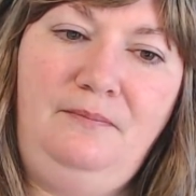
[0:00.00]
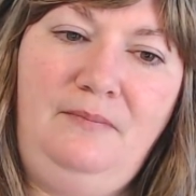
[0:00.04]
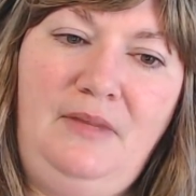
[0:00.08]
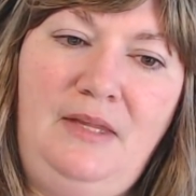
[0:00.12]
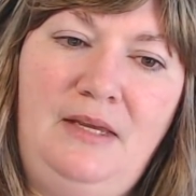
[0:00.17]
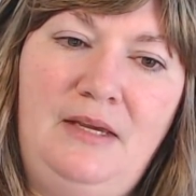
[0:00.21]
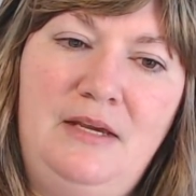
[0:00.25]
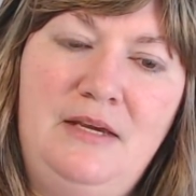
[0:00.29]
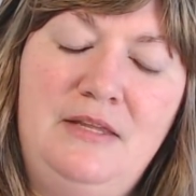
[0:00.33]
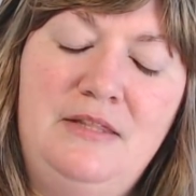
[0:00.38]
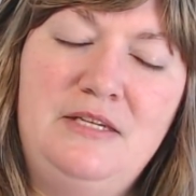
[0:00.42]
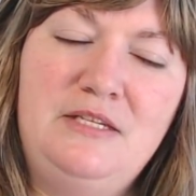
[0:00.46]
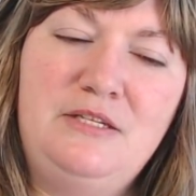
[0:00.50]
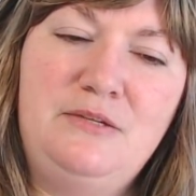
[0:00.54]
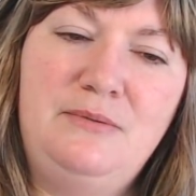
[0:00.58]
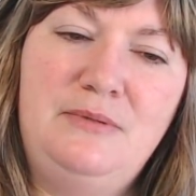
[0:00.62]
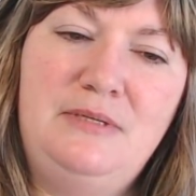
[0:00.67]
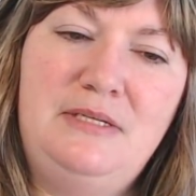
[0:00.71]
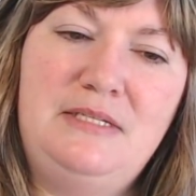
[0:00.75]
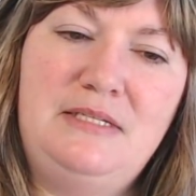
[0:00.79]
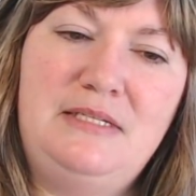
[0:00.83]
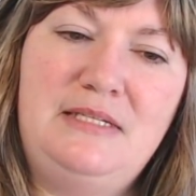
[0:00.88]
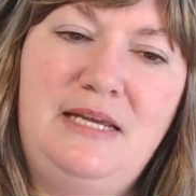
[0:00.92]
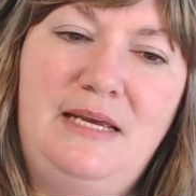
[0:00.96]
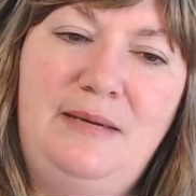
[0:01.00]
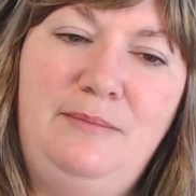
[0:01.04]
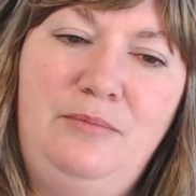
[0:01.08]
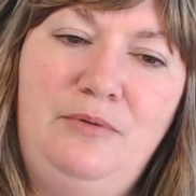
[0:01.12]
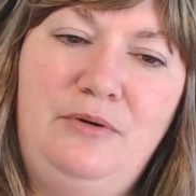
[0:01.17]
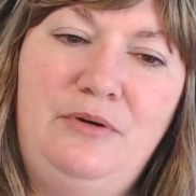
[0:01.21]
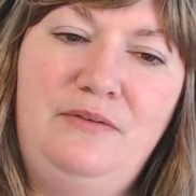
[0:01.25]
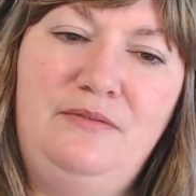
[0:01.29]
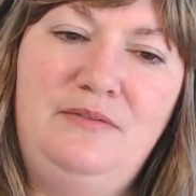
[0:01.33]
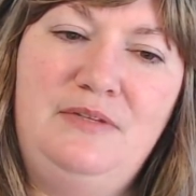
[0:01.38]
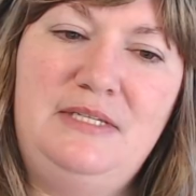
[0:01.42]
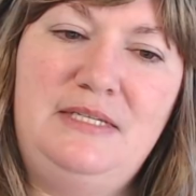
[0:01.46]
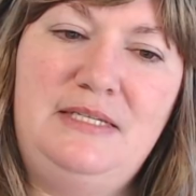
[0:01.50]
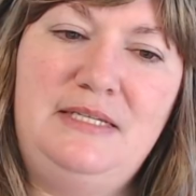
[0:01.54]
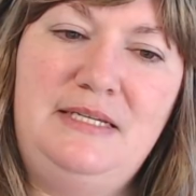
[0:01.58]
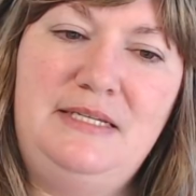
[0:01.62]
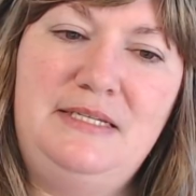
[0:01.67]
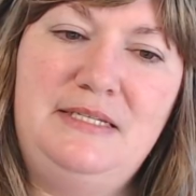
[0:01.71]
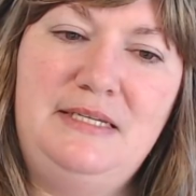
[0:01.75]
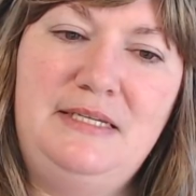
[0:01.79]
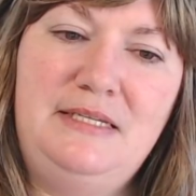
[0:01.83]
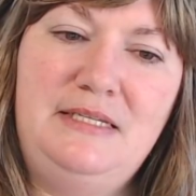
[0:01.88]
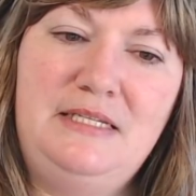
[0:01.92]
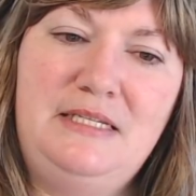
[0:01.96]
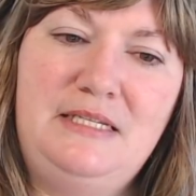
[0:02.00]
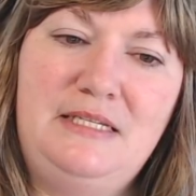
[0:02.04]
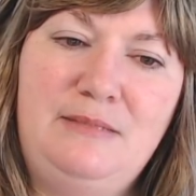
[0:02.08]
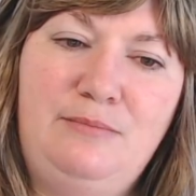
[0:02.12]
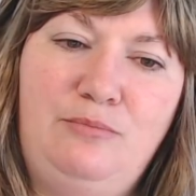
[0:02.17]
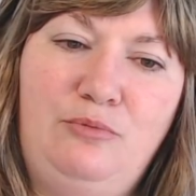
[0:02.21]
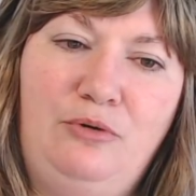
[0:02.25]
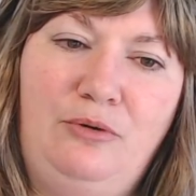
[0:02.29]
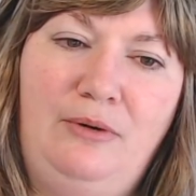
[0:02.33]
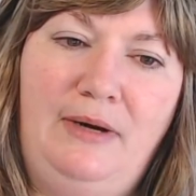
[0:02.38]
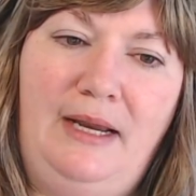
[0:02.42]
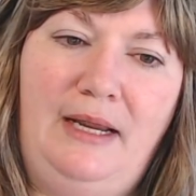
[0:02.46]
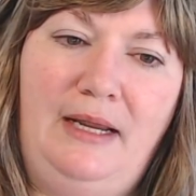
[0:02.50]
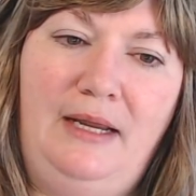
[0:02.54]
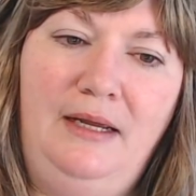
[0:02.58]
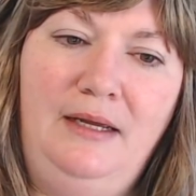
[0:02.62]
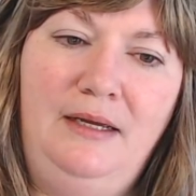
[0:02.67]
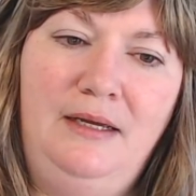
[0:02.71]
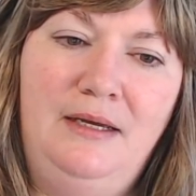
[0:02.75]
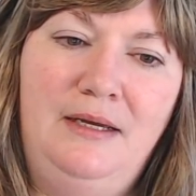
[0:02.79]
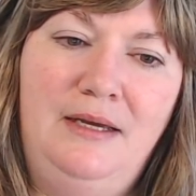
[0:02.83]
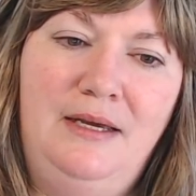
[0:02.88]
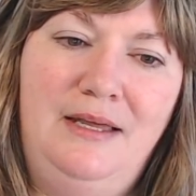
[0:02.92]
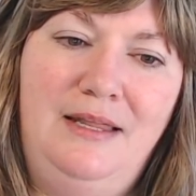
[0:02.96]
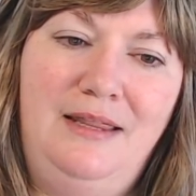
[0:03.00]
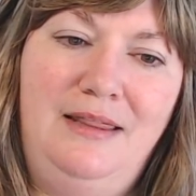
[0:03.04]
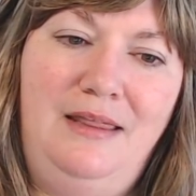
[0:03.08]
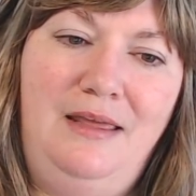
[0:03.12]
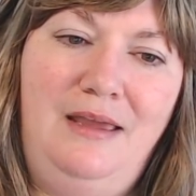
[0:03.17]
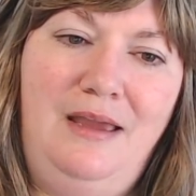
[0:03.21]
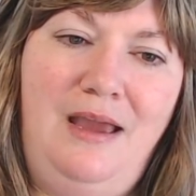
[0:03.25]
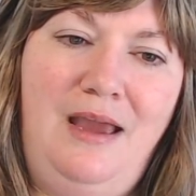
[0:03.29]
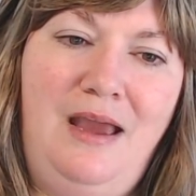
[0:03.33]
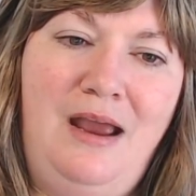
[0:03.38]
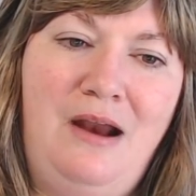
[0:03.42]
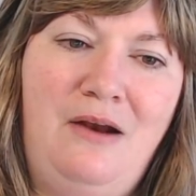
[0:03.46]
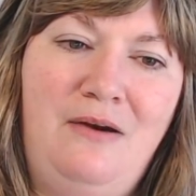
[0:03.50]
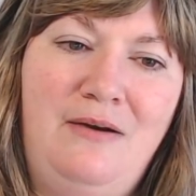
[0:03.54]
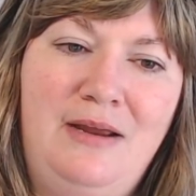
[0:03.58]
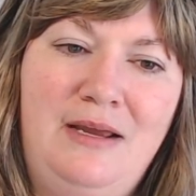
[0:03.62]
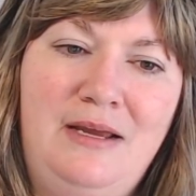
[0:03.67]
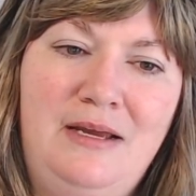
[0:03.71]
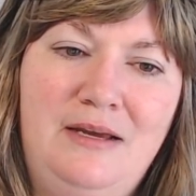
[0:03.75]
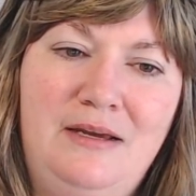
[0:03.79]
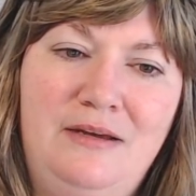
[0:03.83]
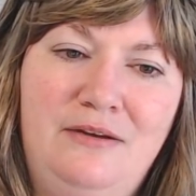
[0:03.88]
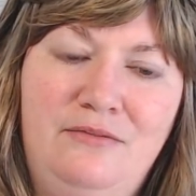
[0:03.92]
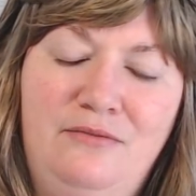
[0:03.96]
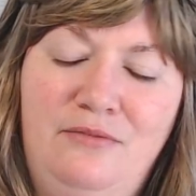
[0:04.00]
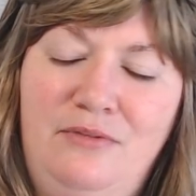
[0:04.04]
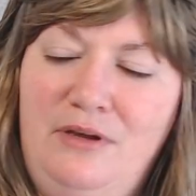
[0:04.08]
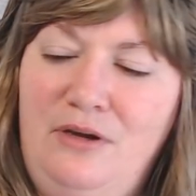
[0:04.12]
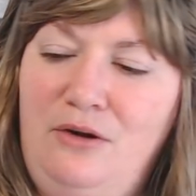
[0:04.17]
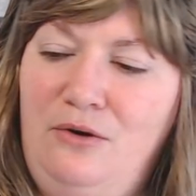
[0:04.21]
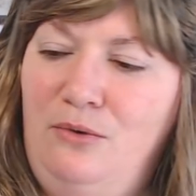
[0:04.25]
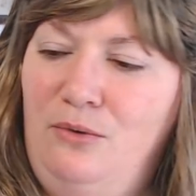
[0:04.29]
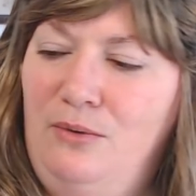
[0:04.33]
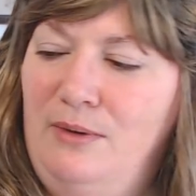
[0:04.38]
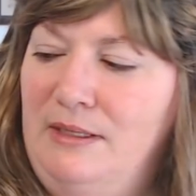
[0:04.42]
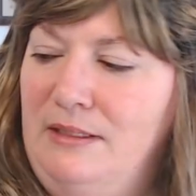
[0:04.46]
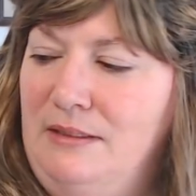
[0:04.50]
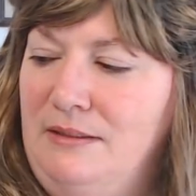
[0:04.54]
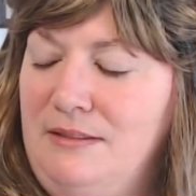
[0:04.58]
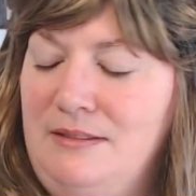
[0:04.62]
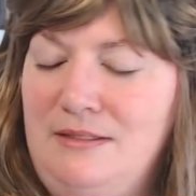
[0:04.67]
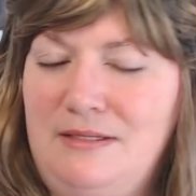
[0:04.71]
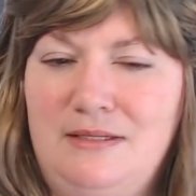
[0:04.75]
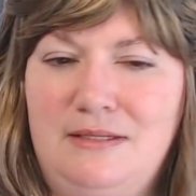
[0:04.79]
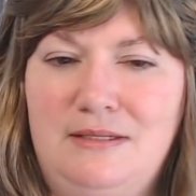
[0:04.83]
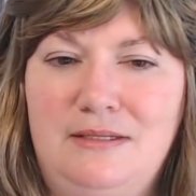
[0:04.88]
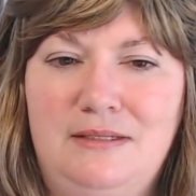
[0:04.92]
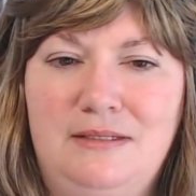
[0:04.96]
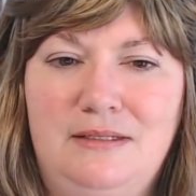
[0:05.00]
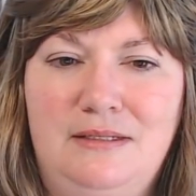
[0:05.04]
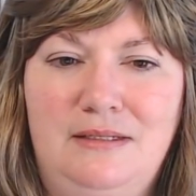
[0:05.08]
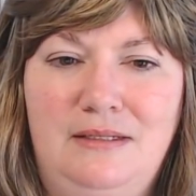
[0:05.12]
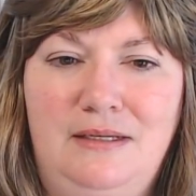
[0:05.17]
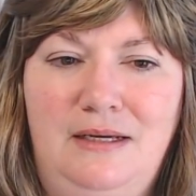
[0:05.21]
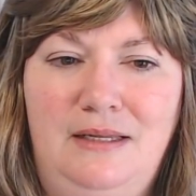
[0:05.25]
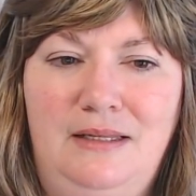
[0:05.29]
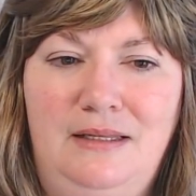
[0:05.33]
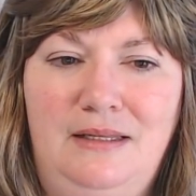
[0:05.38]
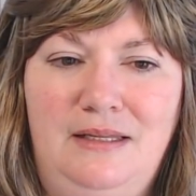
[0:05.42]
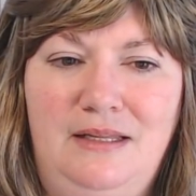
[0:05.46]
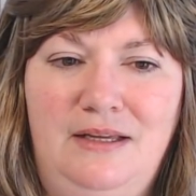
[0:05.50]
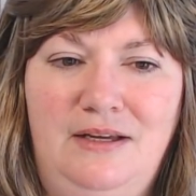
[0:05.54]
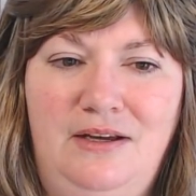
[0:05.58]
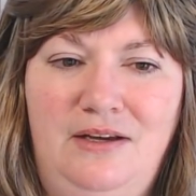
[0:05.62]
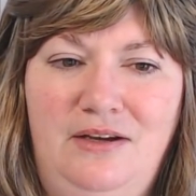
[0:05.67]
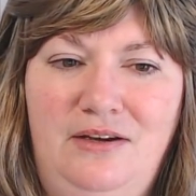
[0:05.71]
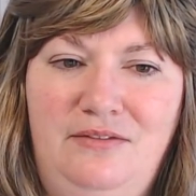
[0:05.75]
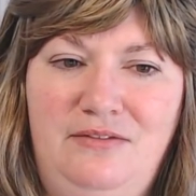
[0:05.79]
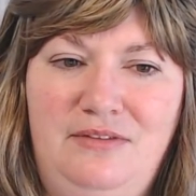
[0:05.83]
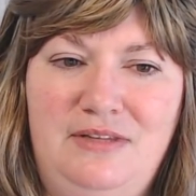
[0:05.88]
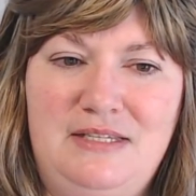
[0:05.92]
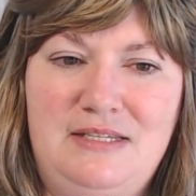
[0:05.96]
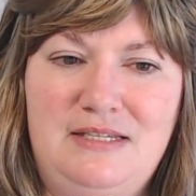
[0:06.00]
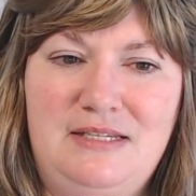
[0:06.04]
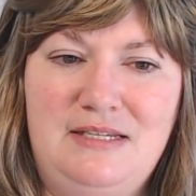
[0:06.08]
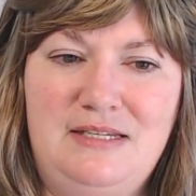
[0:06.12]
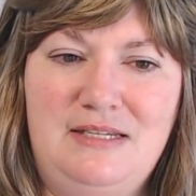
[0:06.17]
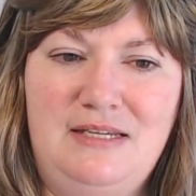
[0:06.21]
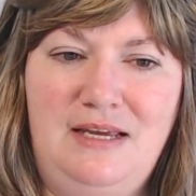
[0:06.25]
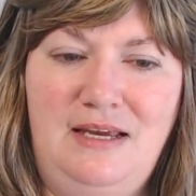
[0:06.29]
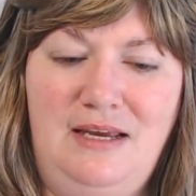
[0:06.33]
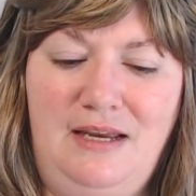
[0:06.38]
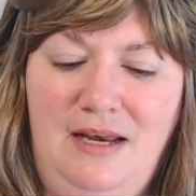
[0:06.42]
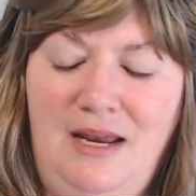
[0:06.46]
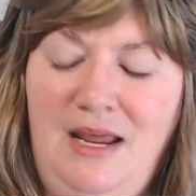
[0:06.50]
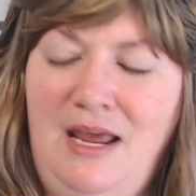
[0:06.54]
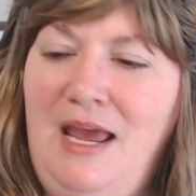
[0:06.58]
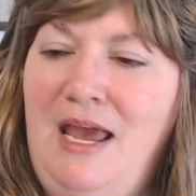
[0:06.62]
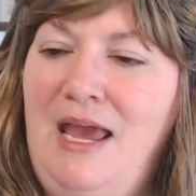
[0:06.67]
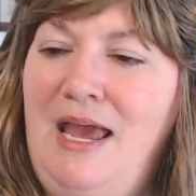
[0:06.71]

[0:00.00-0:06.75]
And this one is Sampler of the Season, Spring, The Airing of the Quilts. I love this design.